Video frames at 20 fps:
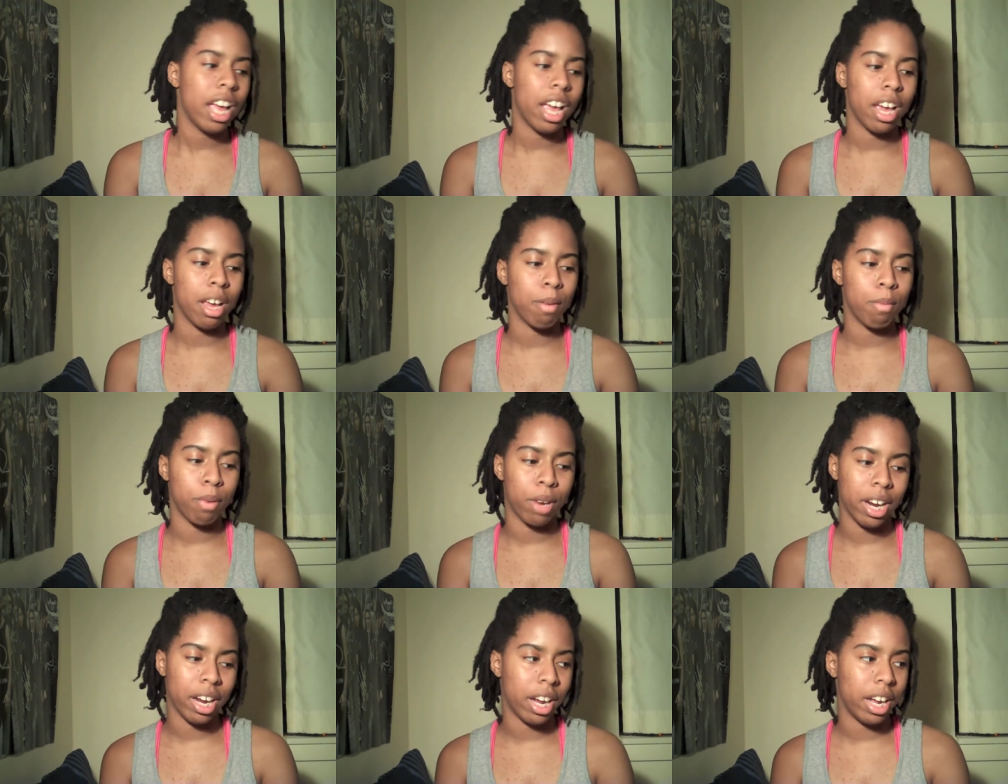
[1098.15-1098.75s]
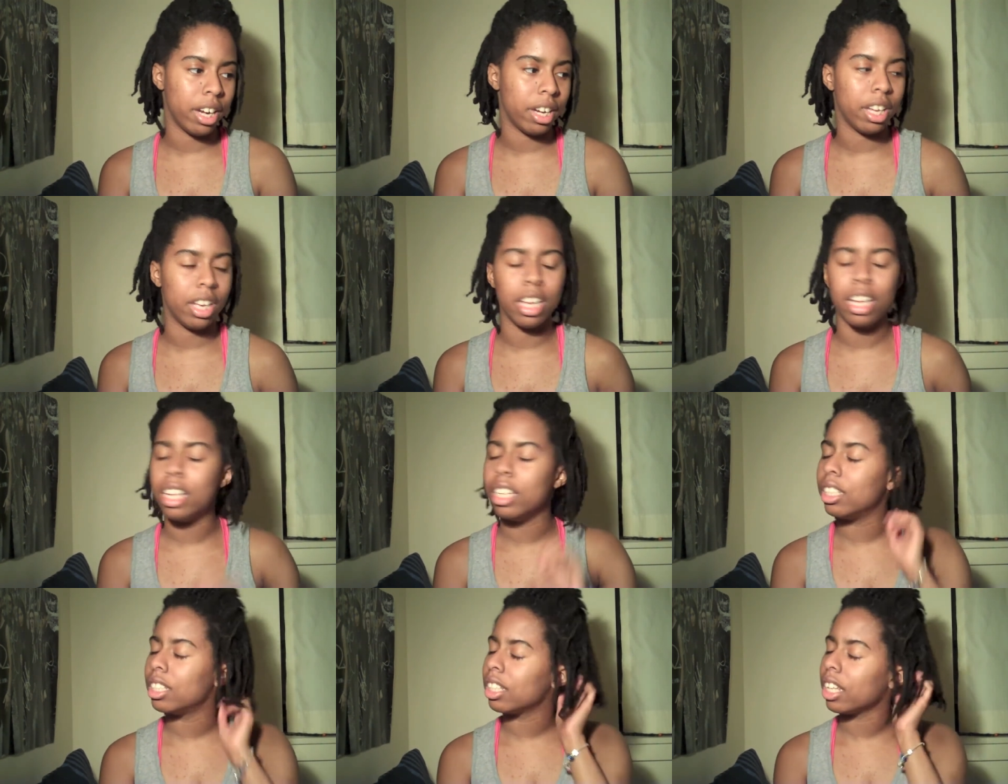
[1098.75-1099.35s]
And Bran
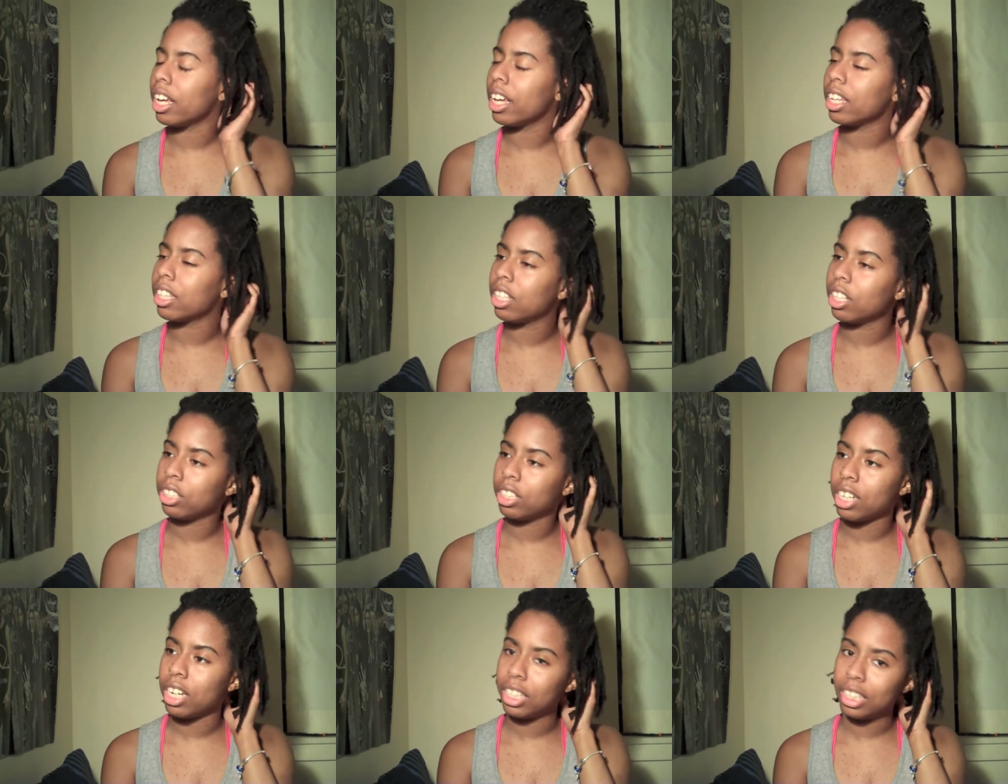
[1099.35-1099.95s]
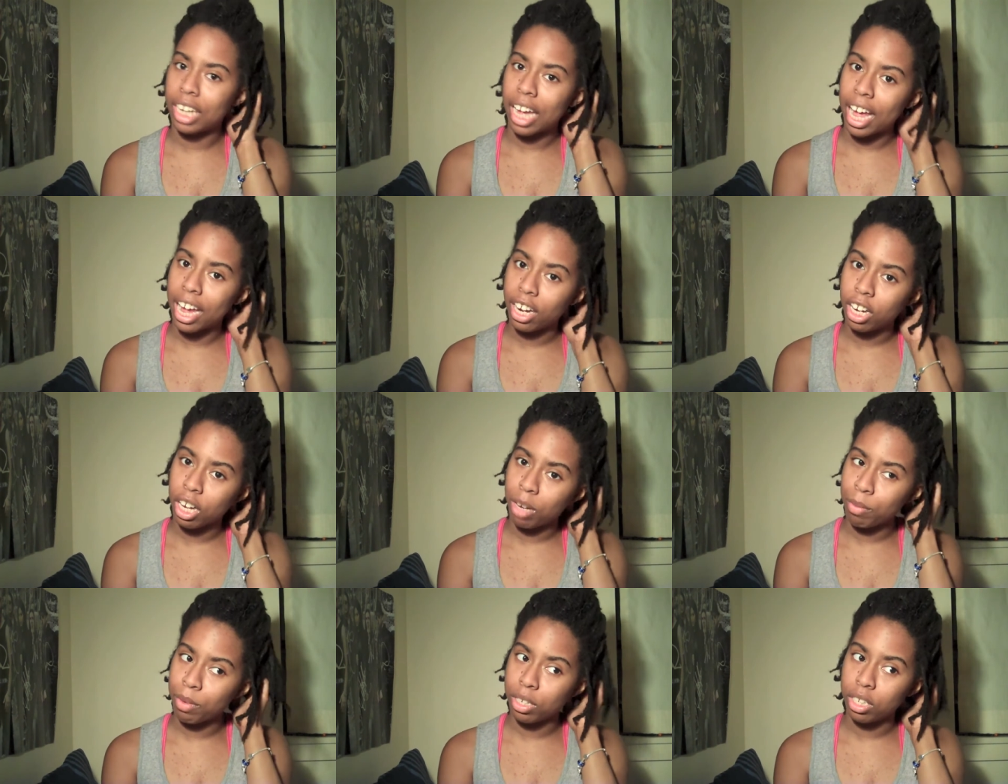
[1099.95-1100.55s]
is like, there's an
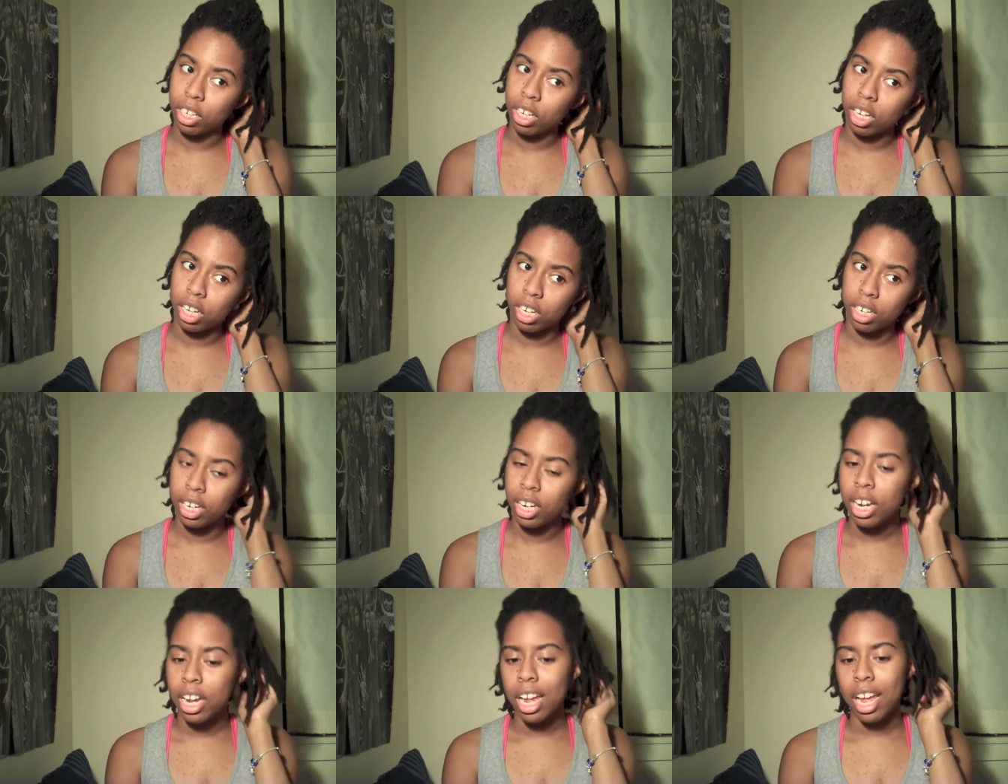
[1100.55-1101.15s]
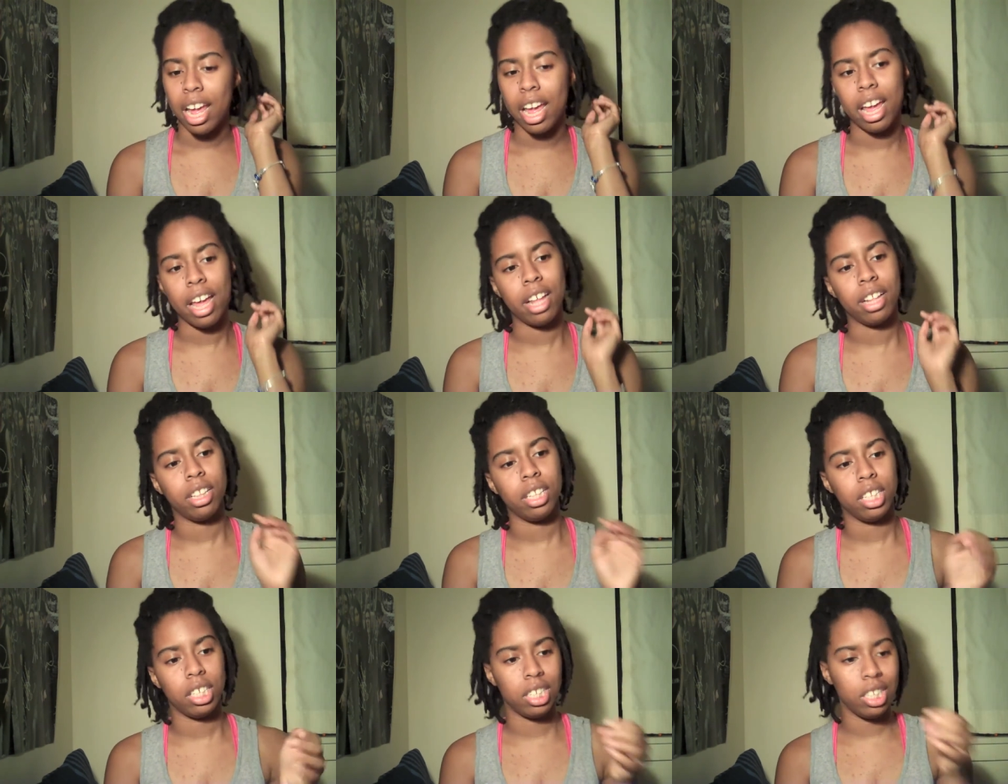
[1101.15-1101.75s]
attack coming on,
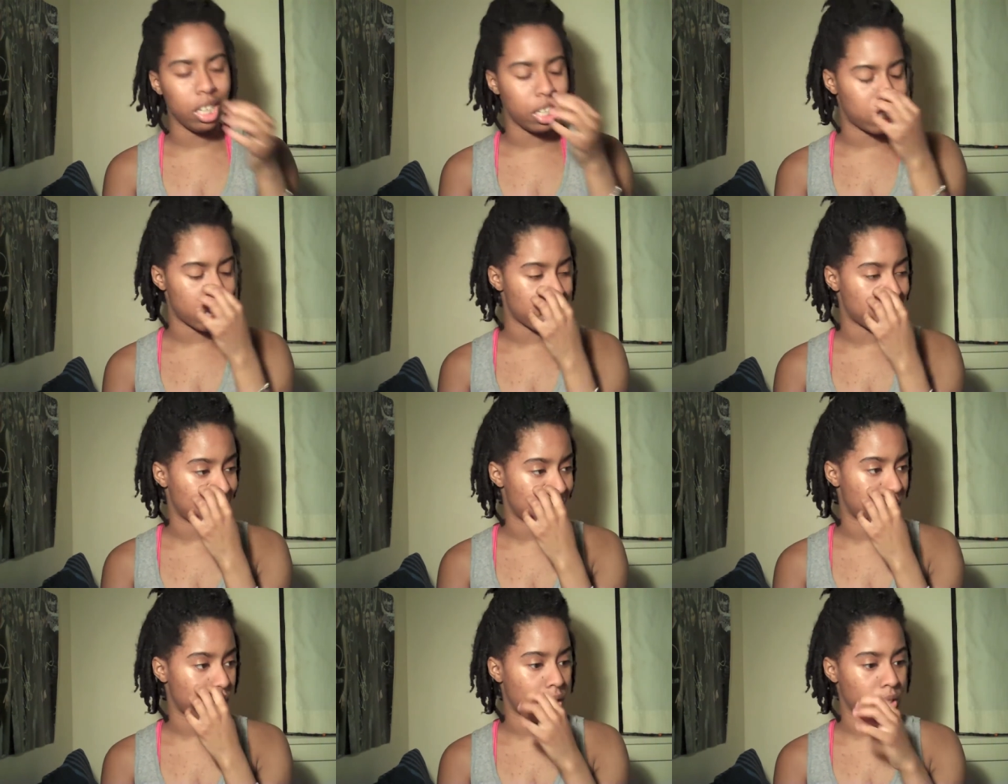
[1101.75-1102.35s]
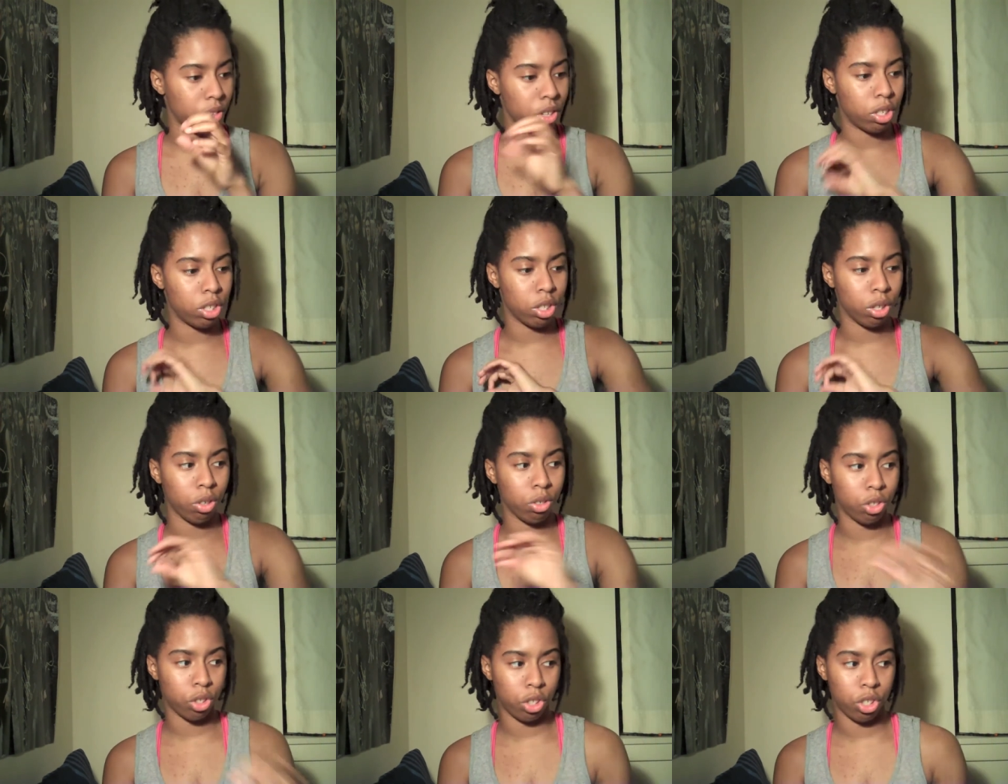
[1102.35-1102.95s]
and she sends out all the
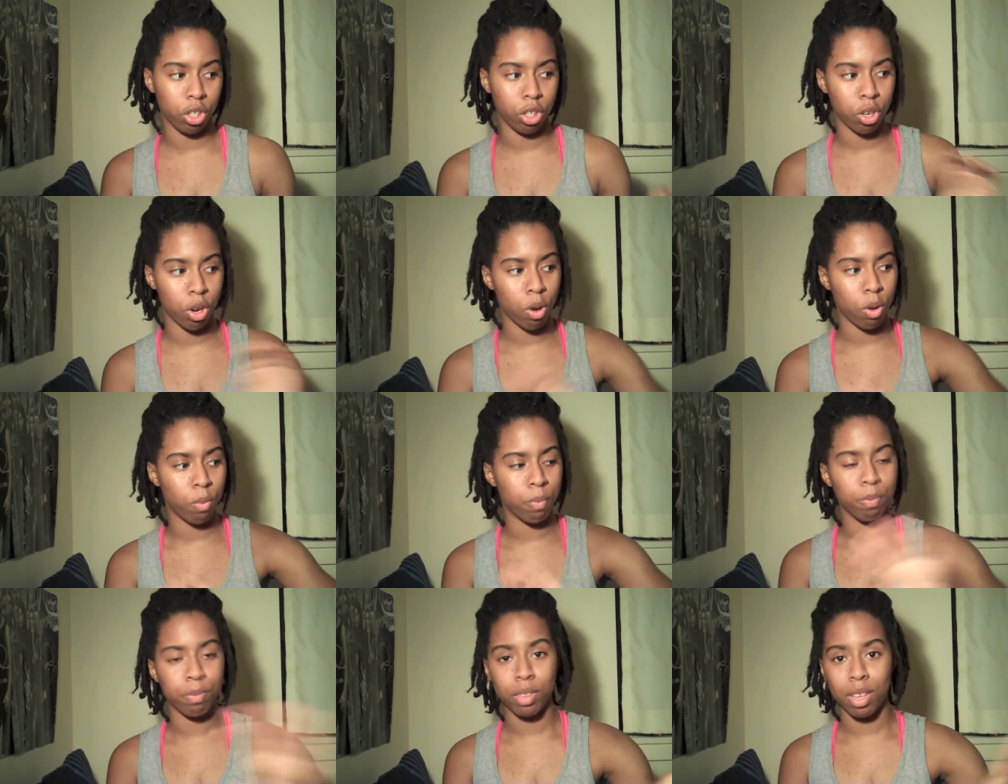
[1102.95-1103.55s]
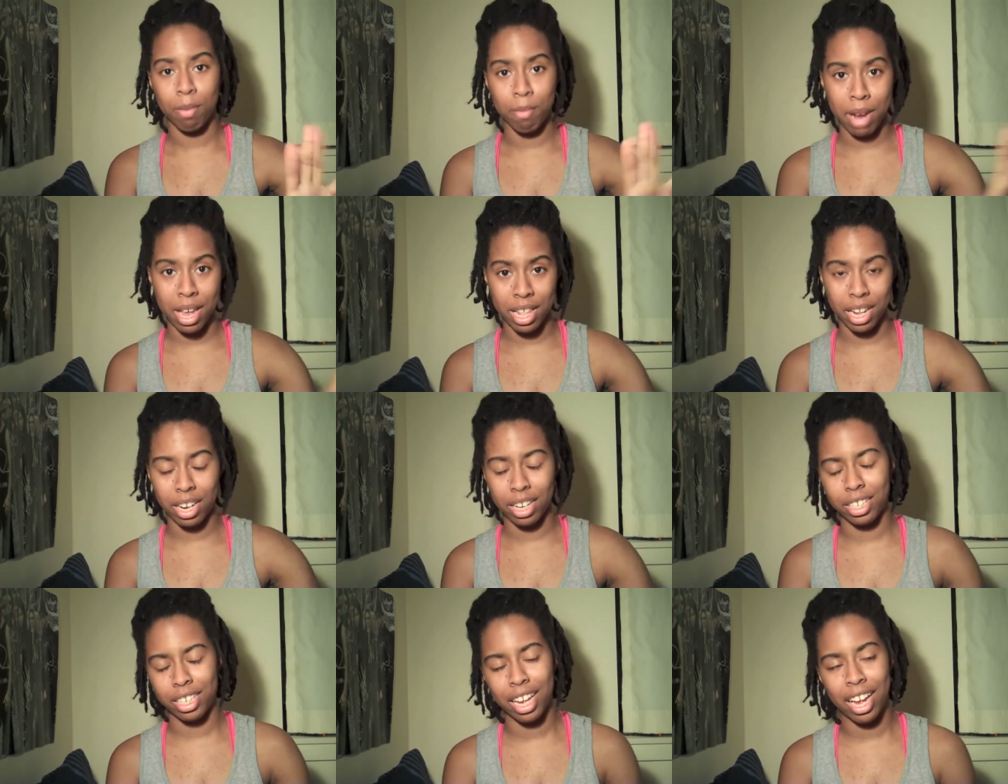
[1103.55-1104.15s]
soldiers to go mind
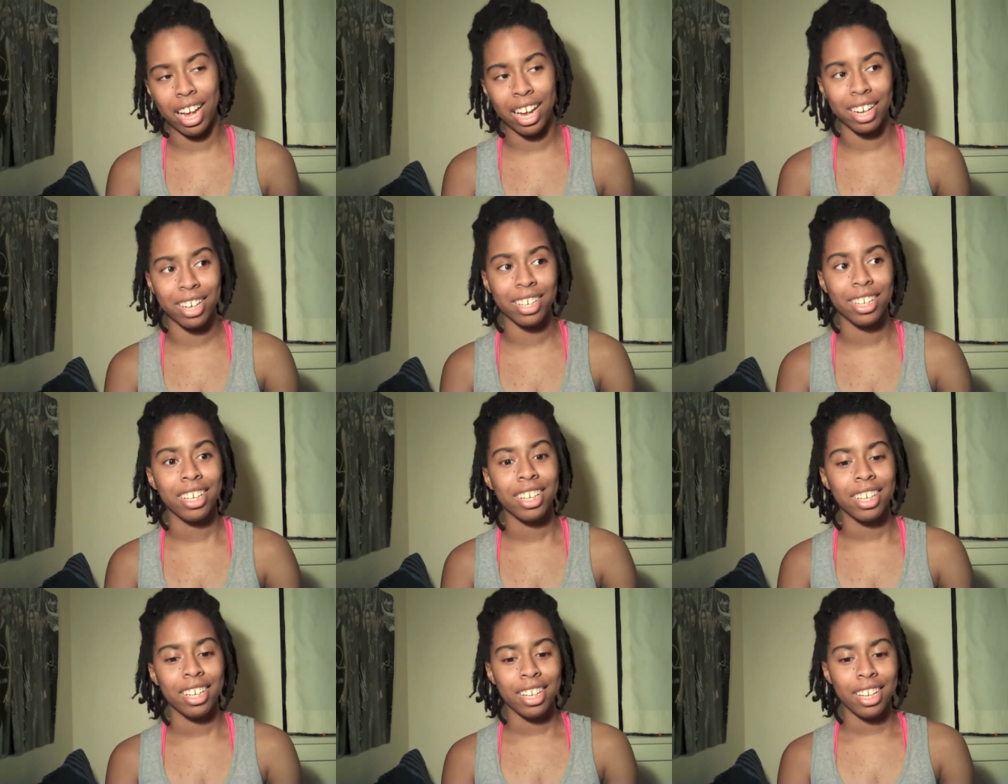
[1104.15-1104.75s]
that attack.